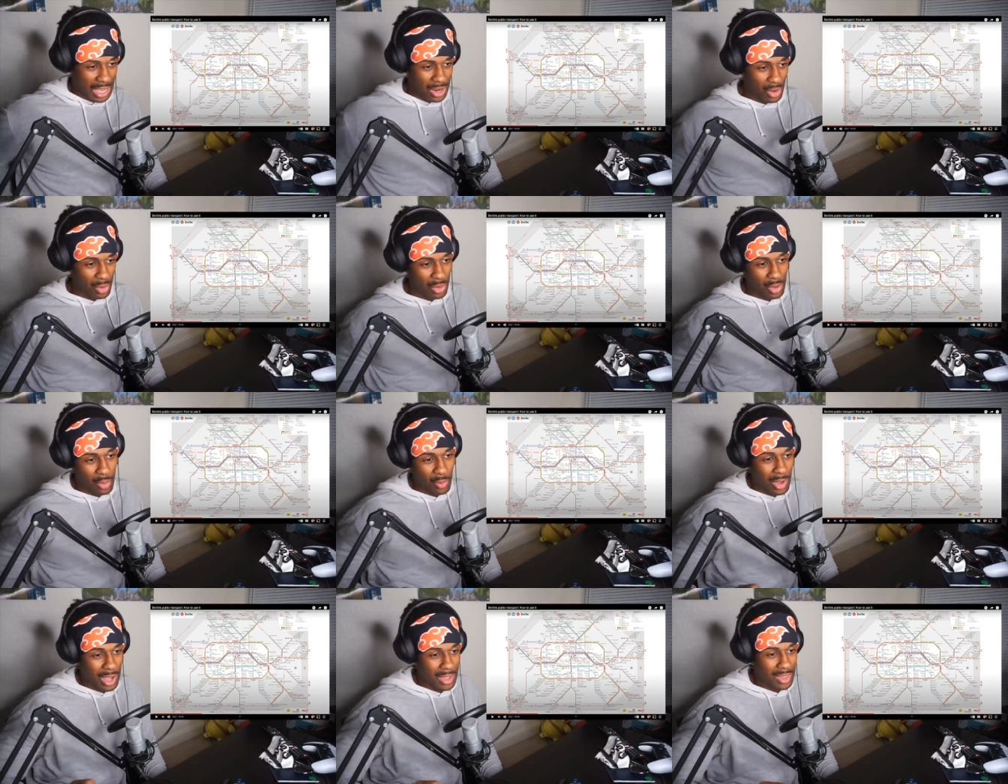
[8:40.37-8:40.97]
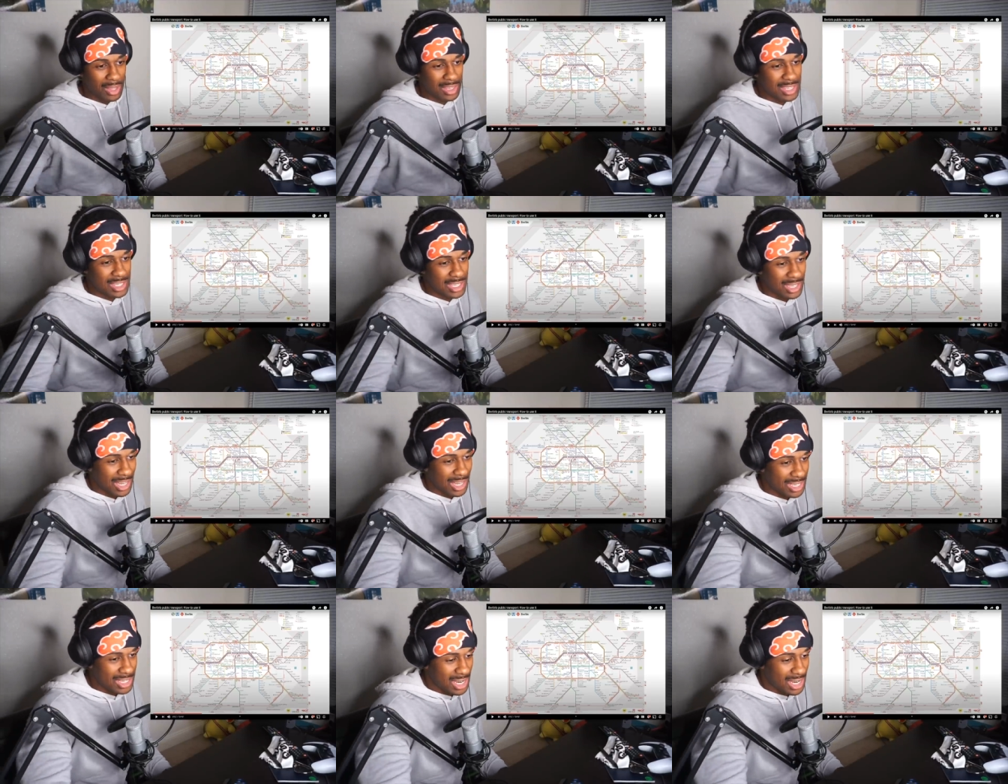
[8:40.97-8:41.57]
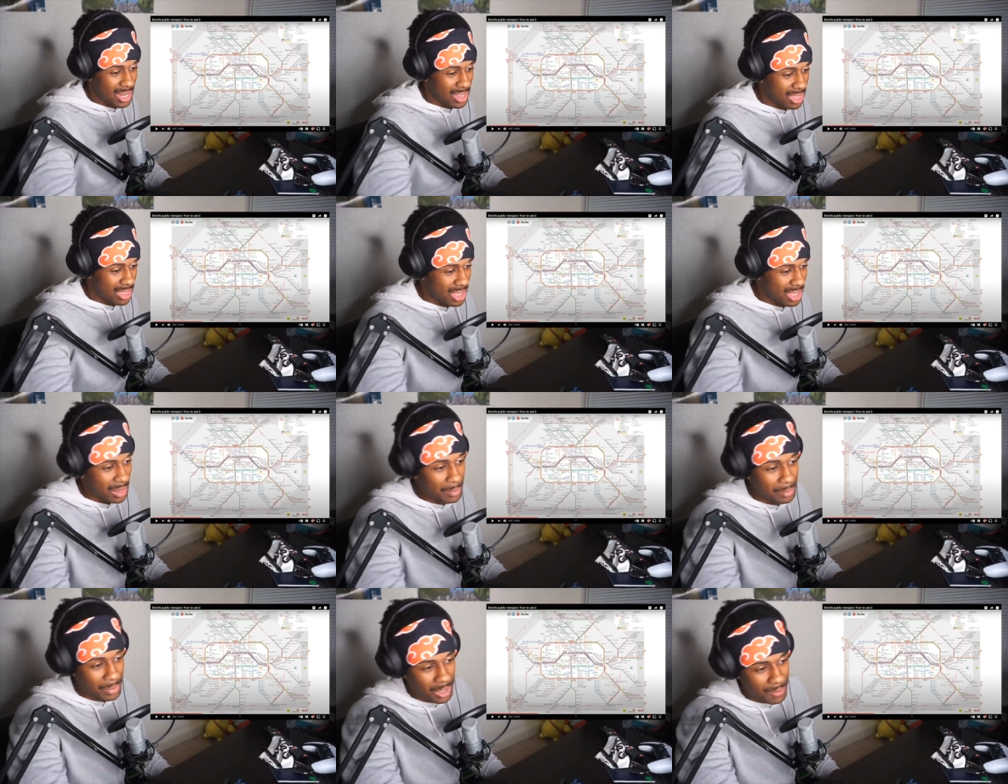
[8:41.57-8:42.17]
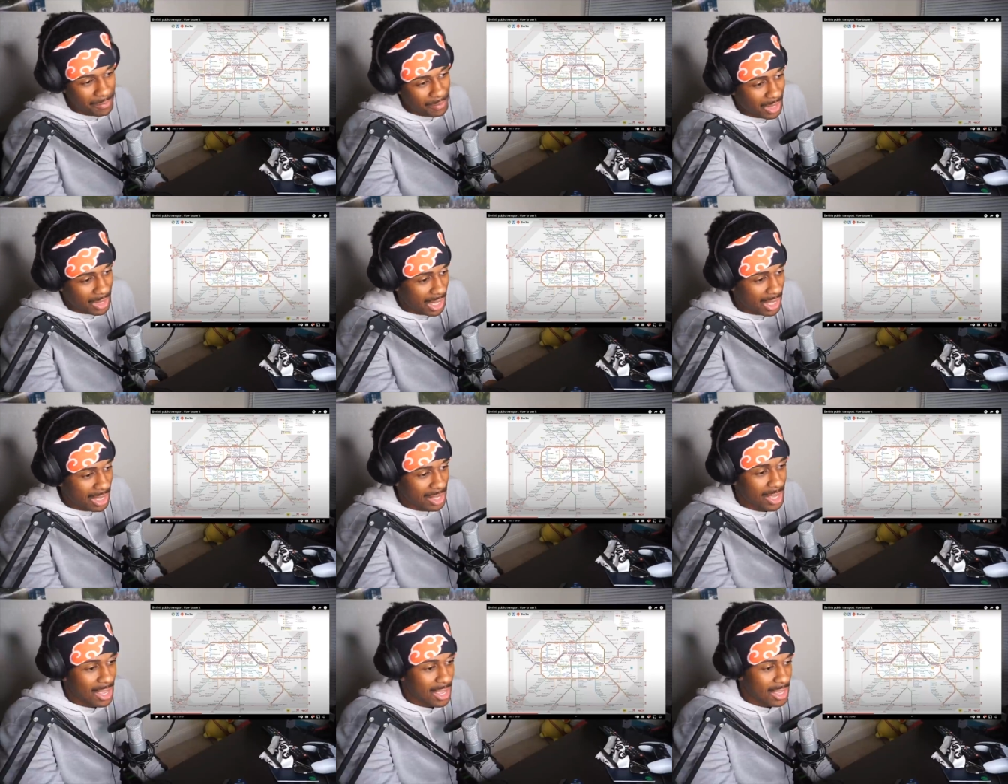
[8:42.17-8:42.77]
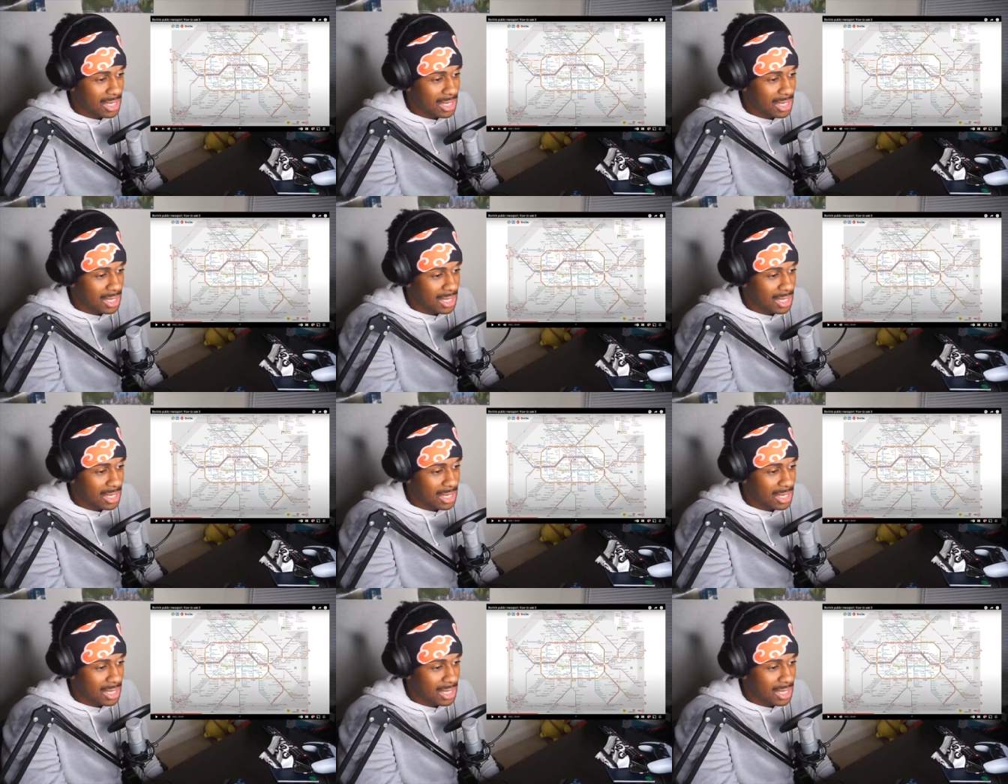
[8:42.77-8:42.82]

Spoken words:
I don't know why that's not a thing, but hey,